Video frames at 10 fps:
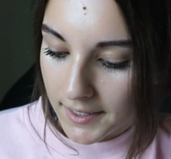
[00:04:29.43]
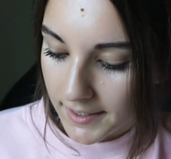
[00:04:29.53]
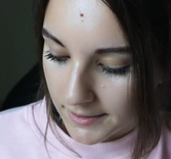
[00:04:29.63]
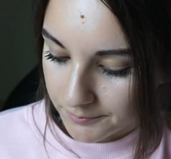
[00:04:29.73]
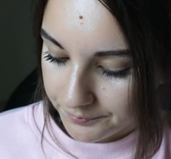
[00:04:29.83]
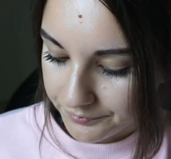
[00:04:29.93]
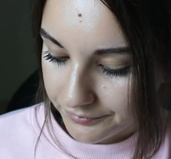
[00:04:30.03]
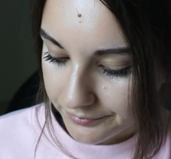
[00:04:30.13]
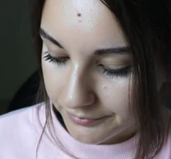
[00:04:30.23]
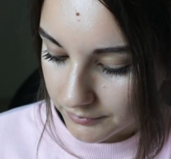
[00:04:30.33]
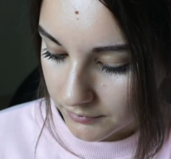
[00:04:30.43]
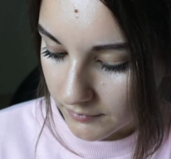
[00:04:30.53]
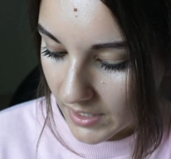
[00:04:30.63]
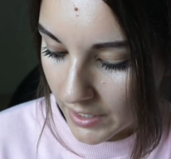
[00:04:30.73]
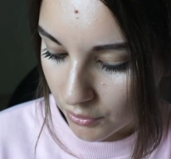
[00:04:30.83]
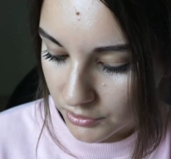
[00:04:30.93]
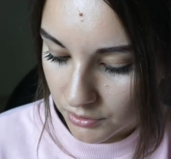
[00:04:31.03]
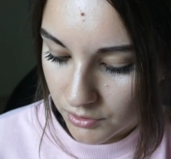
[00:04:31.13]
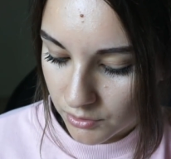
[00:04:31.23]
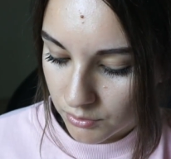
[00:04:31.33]
I
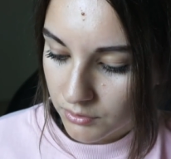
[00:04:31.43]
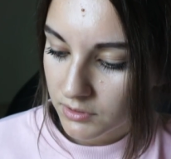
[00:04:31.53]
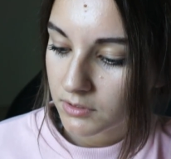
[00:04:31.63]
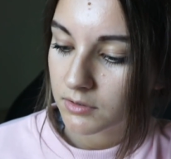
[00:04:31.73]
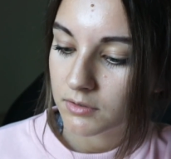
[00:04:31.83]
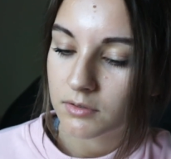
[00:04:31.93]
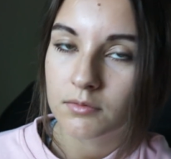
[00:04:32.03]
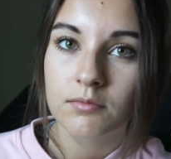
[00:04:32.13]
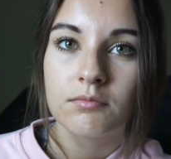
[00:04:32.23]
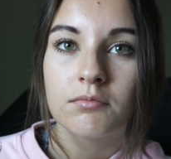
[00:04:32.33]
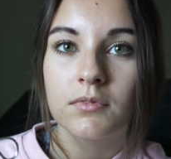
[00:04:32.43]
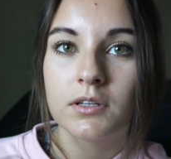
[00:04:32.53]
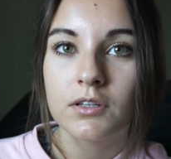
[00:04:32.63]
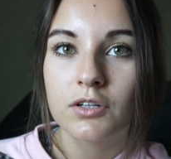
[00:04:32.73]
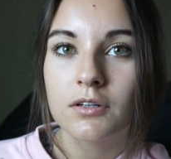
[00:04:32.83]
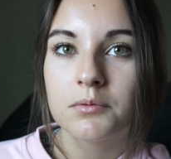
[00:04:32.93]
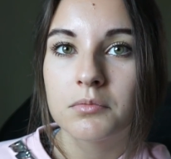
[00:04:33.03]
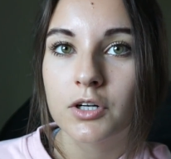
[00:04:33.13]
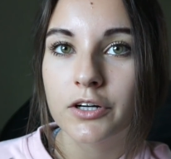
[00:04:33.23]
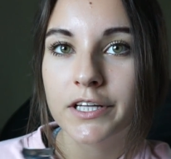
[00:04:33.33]
also use a little
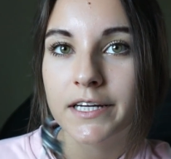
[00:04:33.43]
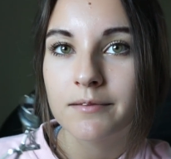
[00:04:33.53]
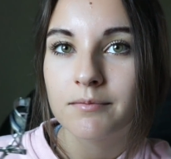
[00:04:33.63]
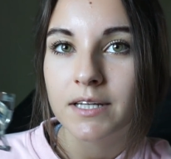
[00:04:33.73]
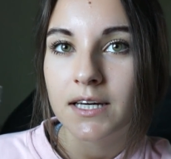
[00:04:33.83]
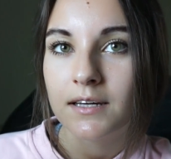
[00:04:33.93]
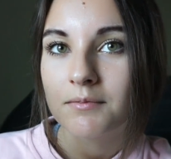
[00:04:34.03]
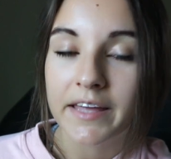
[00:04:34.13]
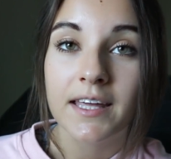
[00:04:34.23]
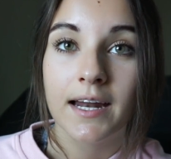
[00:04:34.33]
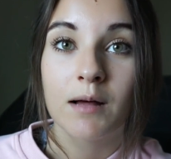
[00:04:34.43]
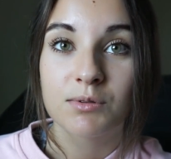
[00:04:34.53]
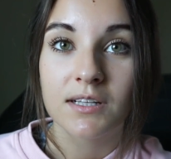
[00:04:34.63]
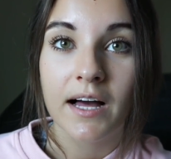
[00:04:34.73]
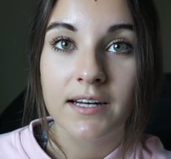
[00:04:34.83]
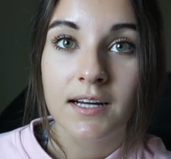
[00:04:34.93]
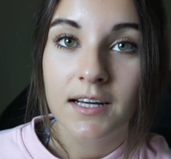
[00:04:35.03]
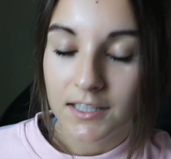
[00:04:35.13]
curling thingy. I think it helps a lot.